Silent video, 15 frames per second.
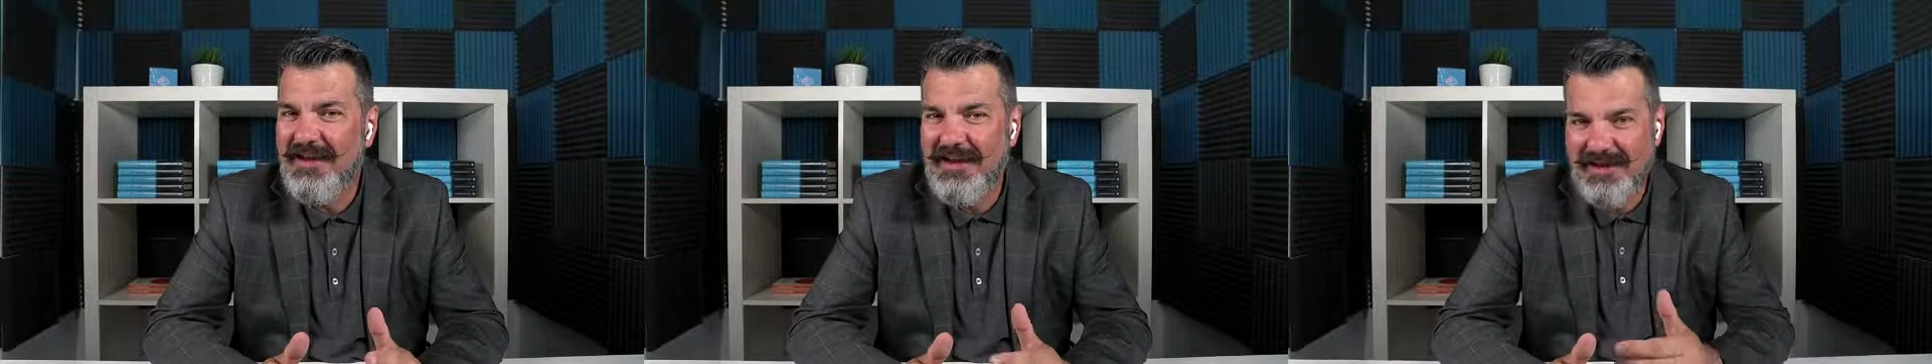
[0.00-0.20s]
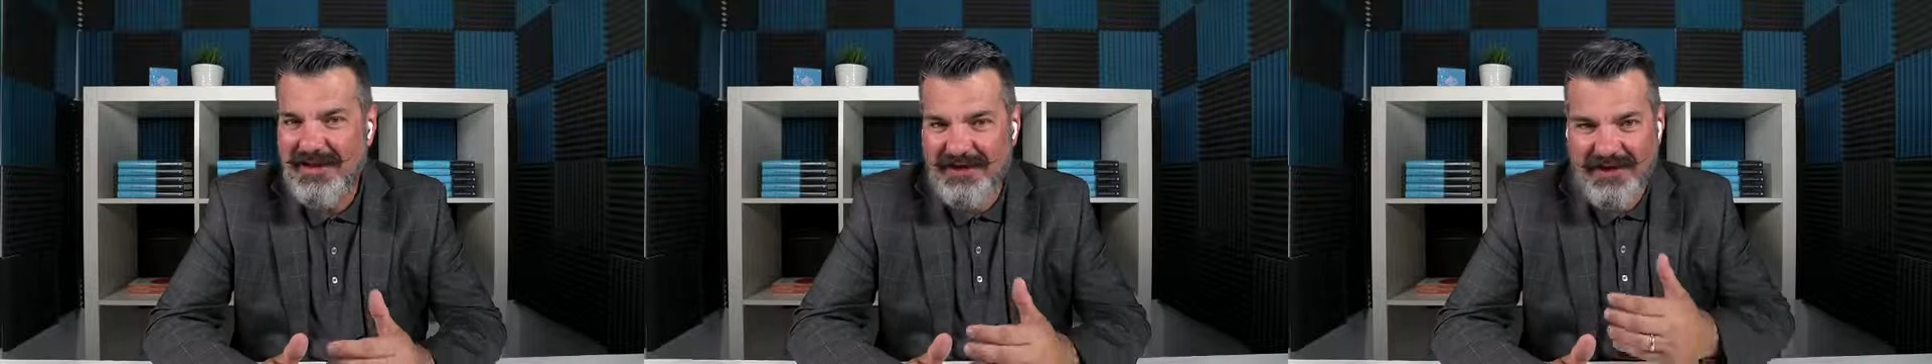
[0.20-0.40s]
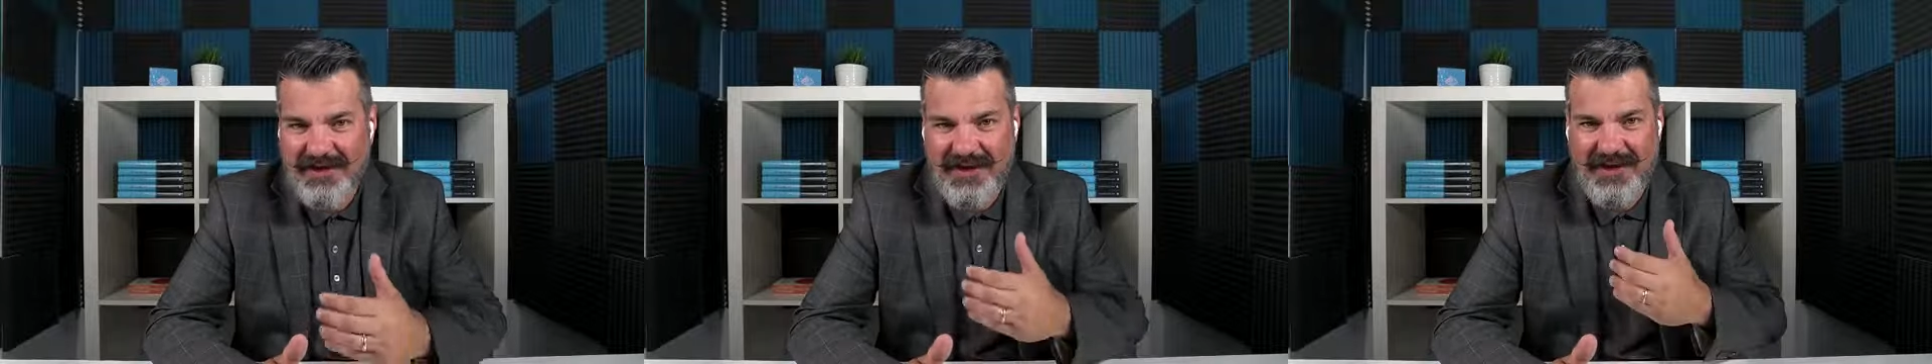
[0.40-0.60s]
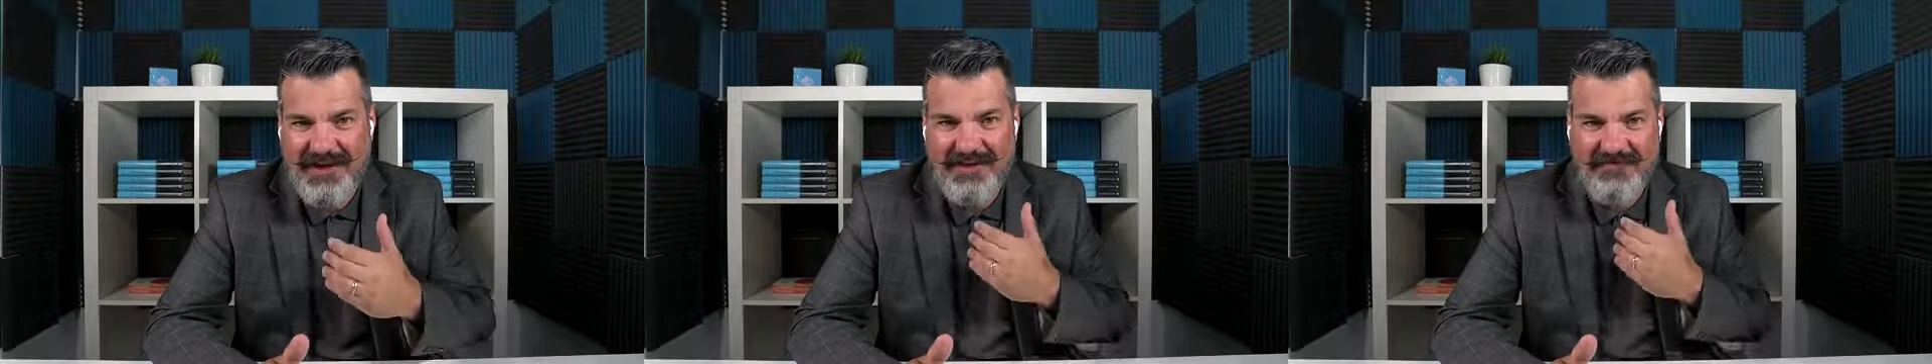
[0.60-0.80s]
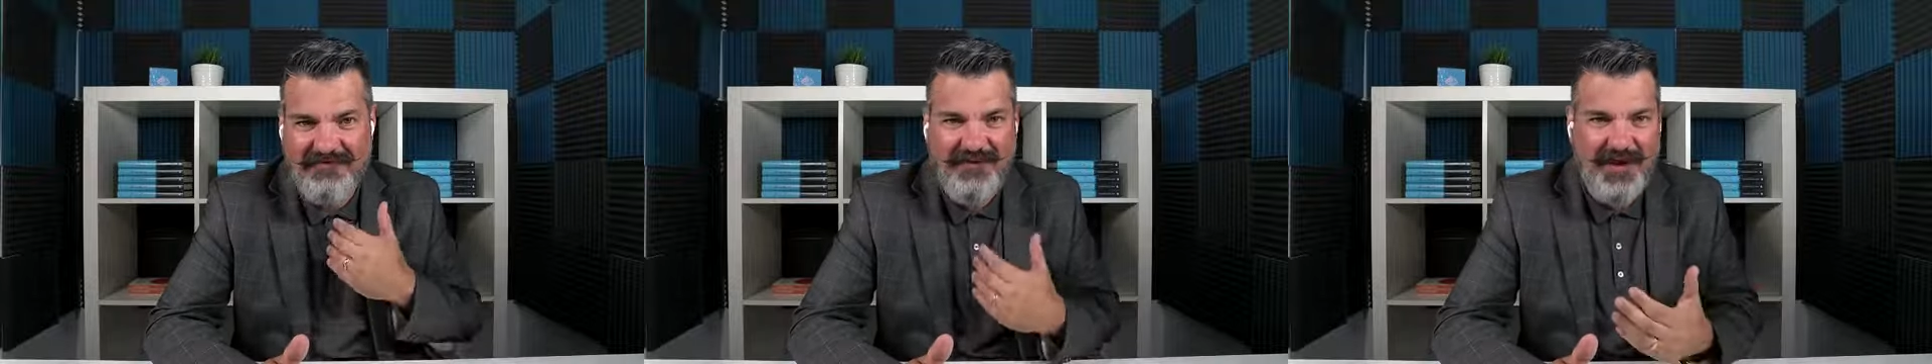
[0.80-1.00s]
in
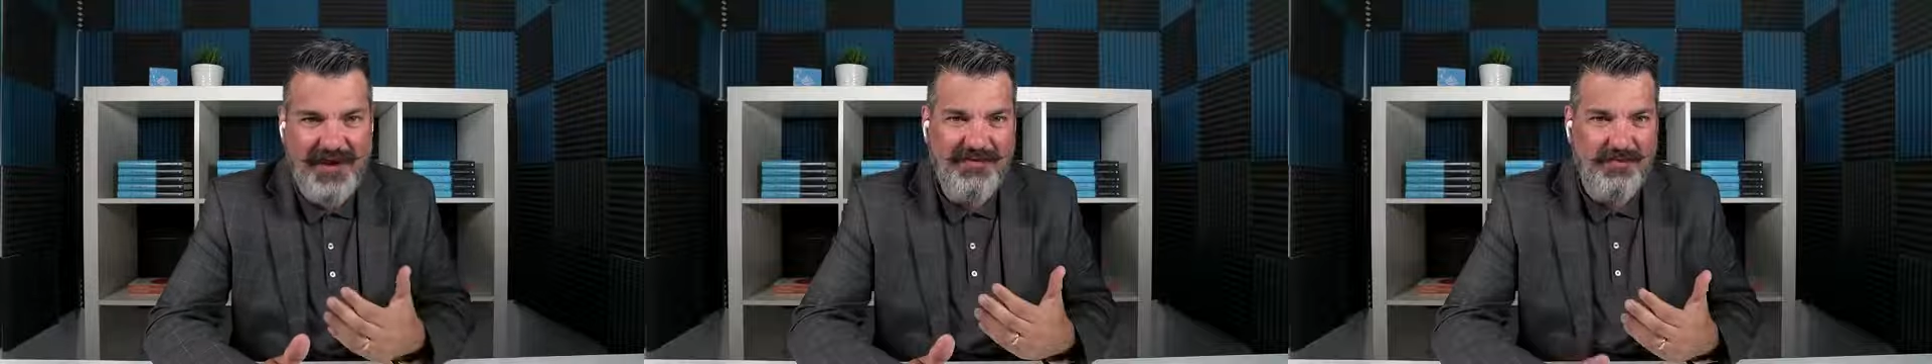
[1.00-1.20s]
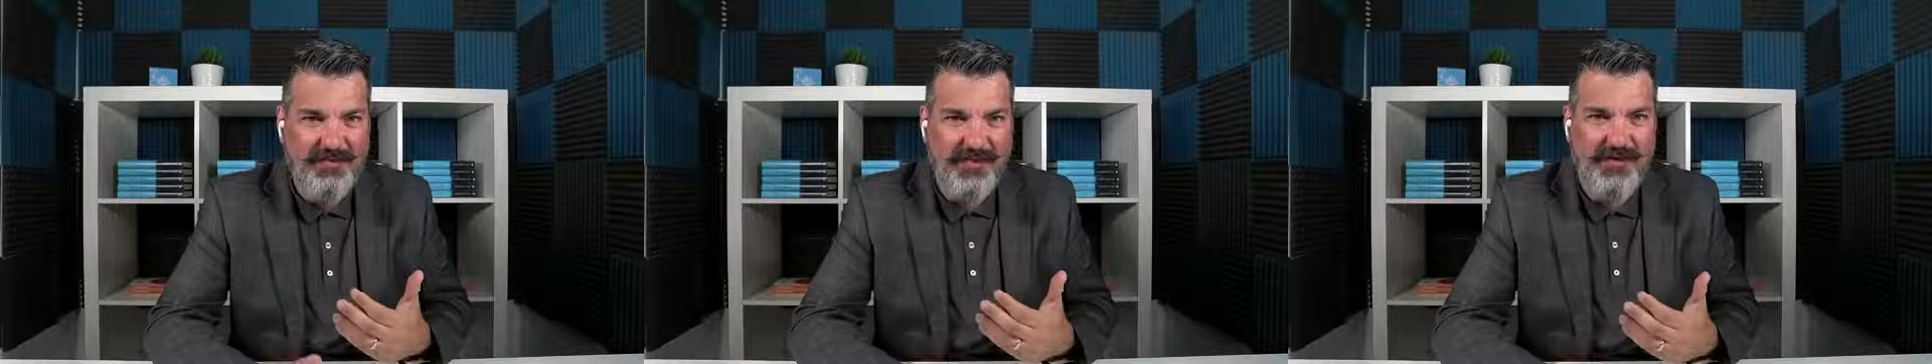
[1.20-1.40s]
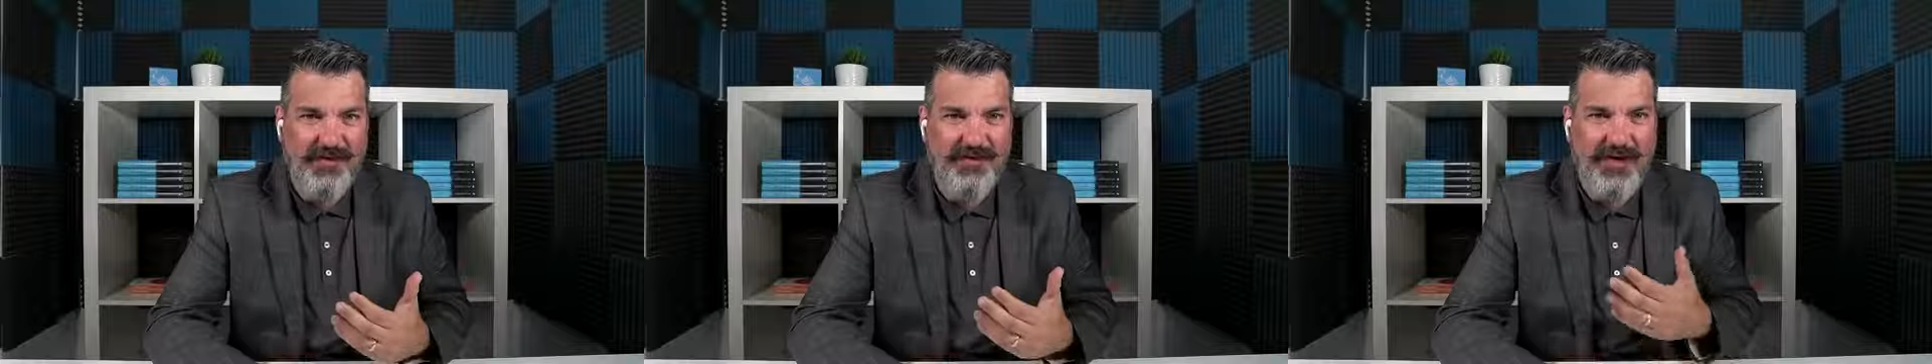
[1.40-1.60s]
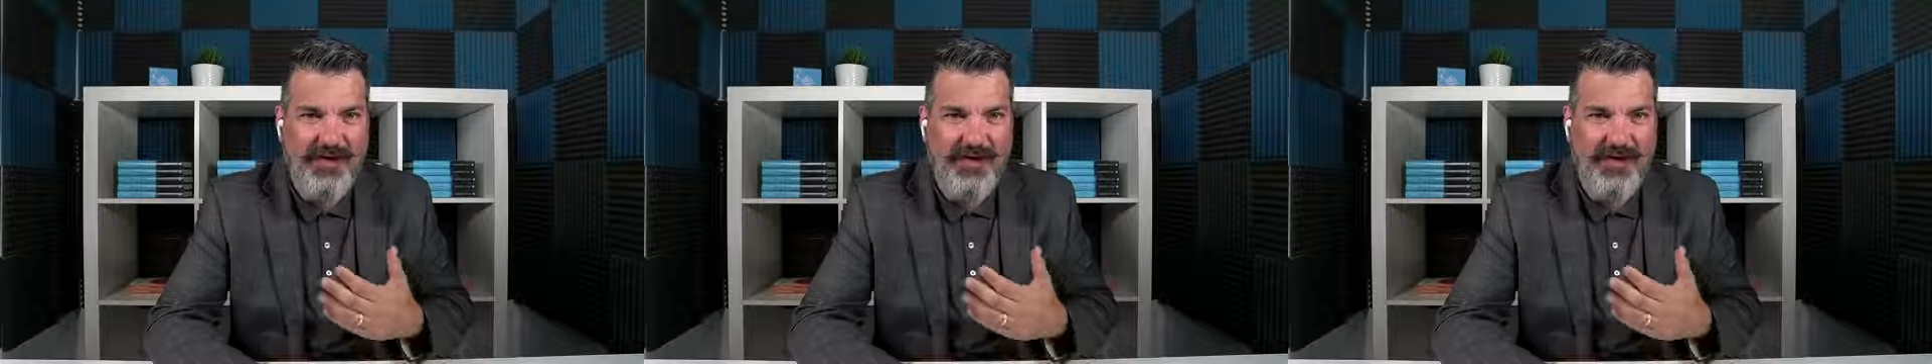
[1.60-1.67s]
in the faith world